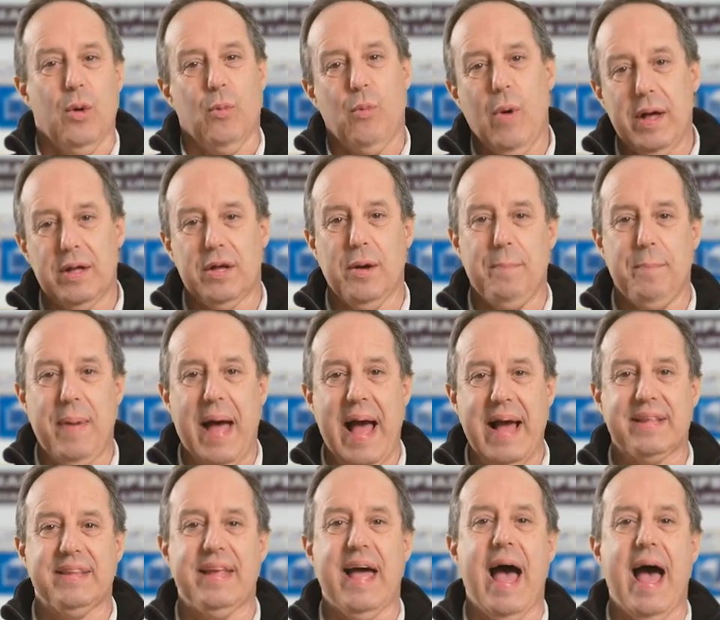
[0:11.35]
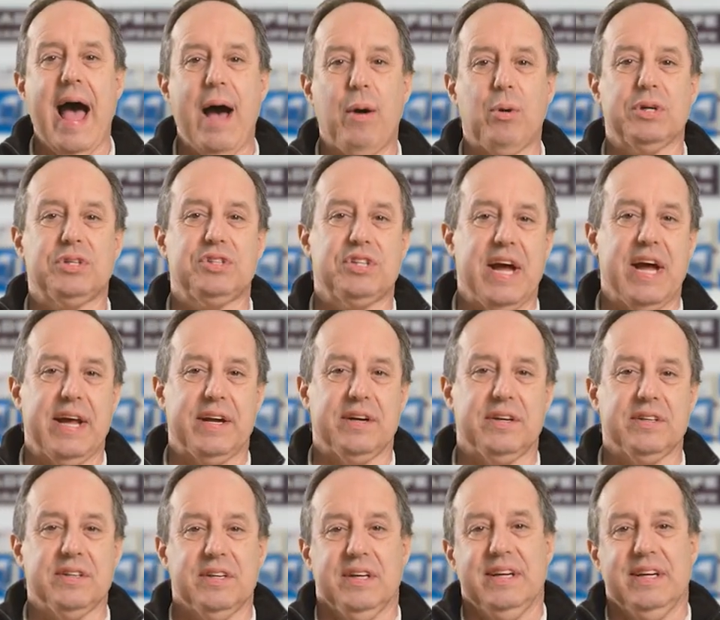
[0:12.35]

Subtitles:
Welcome back to our channel.